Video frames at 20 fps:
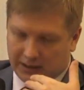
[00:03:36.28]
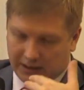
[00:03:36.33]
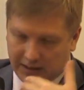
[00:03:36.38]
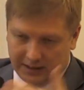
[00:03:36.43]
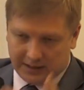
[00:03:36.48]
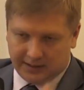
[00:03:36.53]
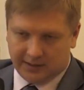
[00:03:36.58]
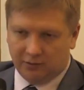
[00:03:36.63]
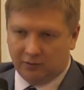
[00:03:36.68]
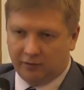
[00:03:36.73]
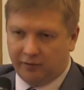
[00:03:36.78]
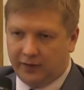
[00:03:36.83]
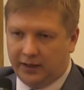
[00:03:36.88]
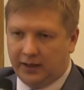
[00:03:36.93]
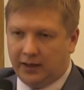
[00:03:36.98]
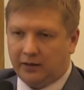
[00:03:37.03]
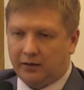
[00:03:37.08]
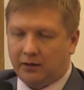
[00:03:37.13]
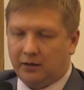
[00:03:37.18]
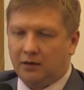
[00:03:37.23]
he's still in
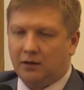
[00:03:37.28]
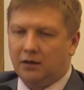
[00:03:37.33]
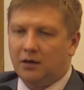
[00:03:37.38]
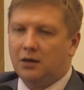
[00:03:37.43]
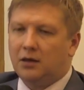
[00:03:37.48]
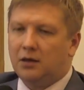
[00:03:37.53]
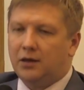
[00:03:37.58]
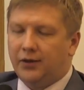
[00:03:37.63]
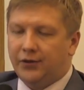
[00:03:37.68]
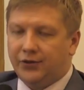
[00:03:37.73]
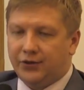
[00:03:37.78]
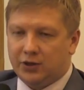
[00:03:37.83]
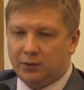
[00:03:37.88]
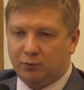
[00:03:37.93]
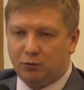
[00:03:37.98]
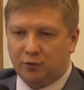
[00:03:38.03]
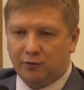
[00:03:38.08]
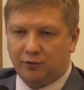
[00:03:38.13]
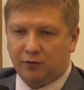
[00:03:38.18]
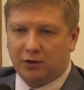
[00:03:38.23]
Vienna in
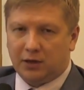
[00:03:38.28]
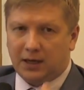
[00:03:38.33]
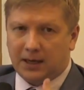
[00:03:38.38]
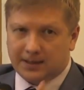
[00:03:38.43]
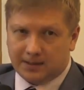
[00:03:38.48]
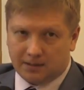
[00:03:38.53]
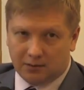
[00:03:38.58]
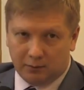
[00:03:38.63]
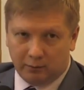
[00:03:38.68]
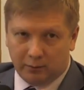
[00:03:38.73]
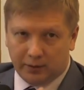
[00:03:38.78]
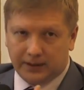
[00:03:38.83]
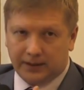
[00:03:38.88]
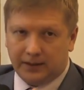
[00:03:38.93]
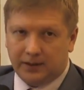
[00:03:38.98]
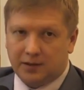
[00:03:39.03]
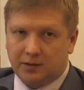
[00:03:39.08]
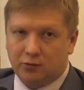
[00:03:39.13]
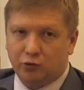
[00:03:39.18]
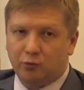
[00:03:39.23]
his beautiful castle, but
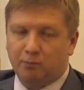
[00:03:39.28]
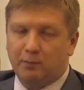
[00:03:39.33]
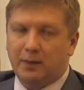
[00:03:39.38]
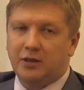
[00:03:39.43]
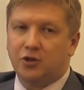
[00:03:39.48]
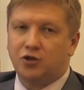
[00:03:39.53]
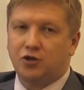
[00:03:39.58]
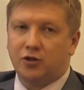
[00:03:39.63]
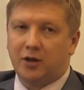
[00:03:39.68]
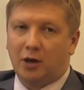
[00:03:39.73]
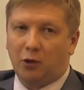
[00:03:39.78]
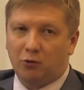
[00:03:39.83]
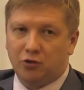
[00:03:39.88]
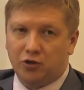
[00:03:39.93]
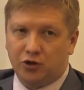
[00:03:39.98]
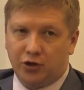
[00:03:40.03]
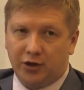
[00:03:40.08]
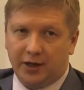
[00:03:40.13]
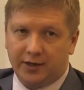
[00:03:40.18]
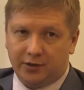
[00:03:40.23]
he is not managing our
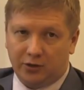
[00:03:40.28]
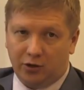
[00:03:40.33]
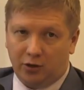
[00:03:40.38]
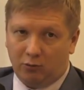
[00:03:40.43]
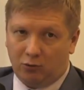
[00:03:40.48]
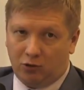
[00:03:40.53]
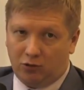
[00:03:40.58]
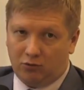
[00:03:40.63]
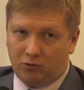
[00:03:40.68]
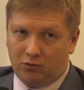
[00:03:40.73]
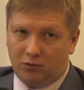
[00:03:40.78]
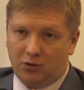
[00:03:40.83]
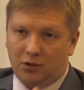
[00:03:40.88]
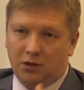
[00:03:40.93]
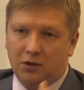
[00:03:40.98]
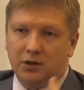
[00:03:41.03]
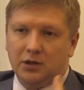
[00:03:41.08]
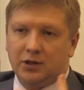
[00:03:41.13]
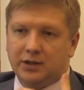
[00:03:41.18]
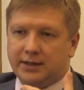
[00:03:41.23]
GTS anymore.
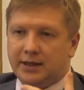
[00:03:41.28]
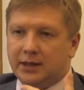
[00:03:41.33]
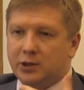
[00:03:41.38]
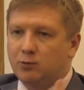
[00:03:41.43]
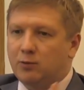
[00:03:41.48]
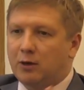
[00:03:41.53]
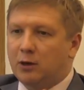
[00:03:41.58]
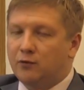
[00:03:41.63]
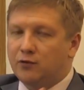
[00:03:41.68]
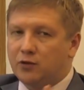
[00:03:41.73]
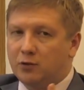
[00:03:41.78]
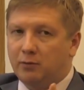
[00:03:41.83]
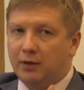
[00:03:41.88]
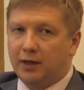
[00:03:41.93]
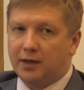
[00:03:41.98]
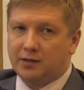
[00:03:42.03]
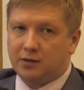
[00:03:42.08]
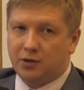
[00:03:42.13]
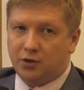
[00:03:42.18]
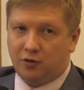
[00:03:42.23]
That's one of the
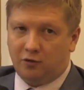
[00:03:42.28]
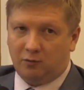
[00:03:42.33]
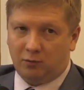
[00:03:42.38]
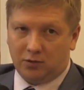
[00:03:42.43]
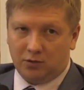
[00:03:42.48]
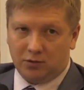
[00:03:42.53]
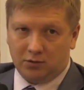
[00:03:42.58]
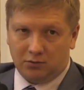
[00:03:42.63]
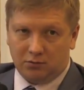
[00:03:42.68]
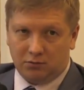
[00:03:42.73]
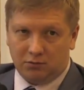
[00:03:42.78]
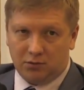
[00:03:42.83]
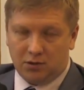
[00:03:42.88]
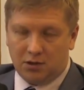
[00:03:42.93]
biggest achievements.